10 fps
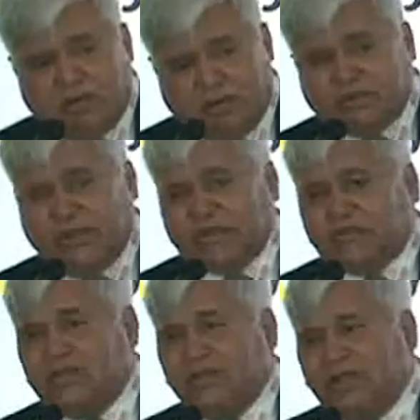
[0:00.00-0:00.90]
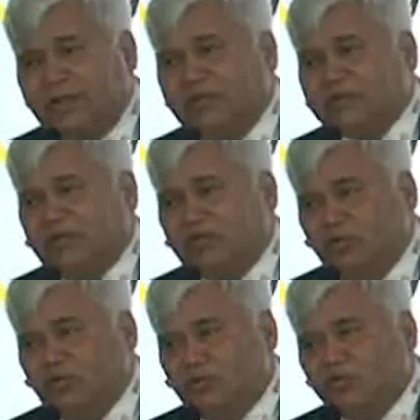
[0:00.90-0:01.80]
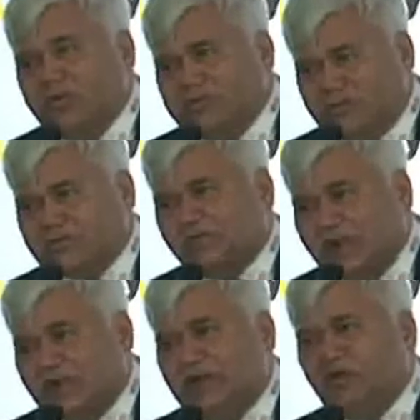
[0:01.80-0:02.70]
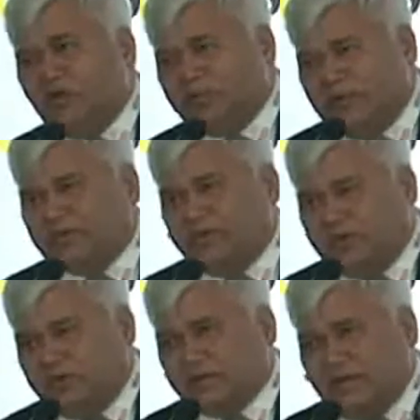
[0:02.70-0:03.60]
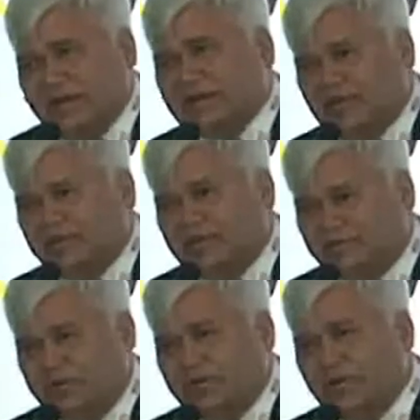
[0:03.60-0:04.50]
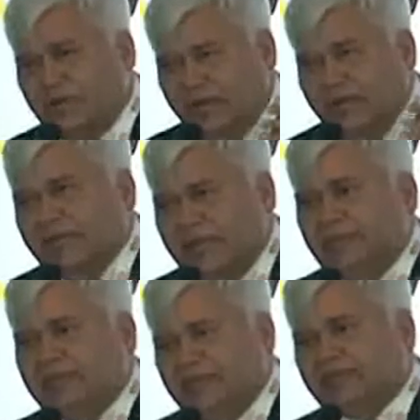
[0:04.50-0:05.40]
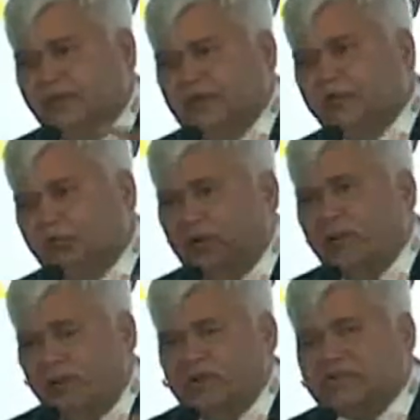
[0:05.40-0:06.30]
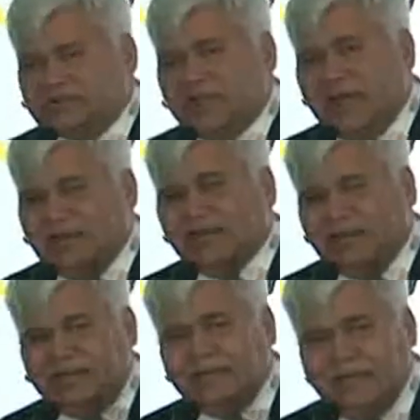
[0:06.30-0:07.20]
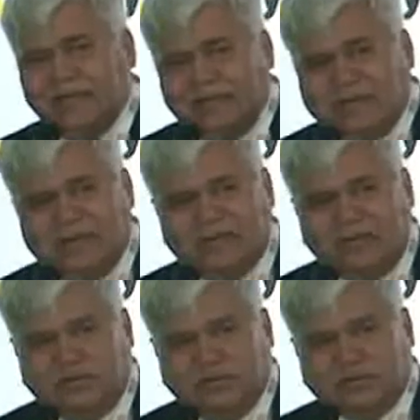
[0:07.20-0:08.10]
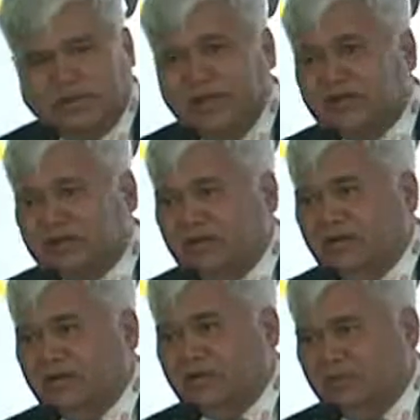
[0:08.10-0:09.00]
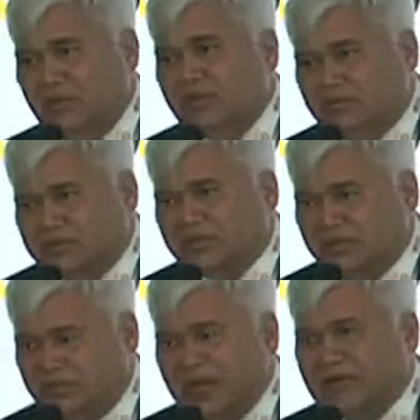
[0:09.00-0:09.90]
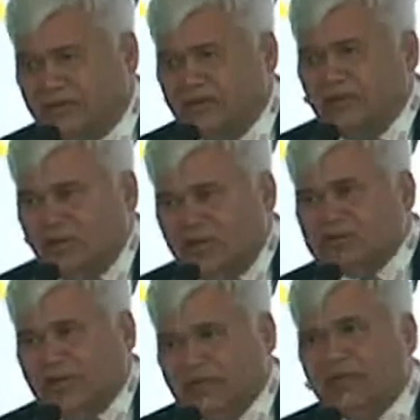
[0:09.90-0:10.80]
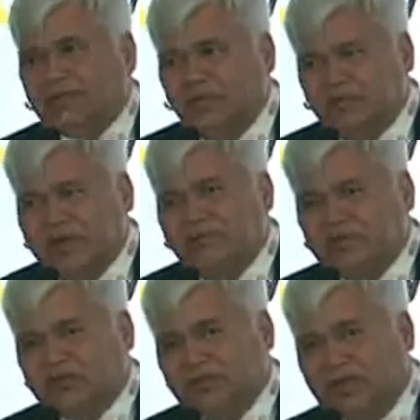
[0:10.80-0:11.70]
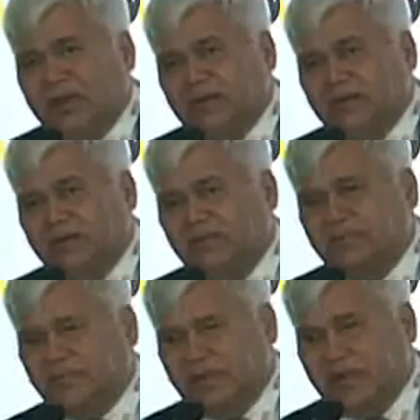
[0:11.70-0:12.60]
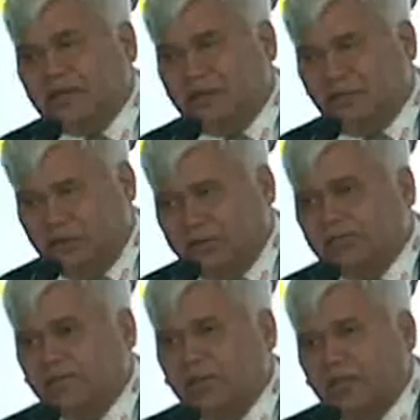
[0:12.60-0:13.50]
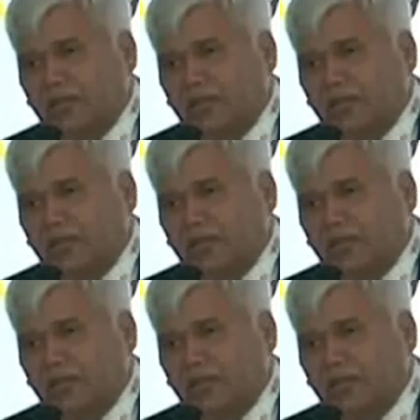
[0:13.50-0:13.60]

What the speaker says: which actually enables that you can just plug in your PC, connect the PC, and then this will do a scanning and the threat testing. That is another program which we are doing.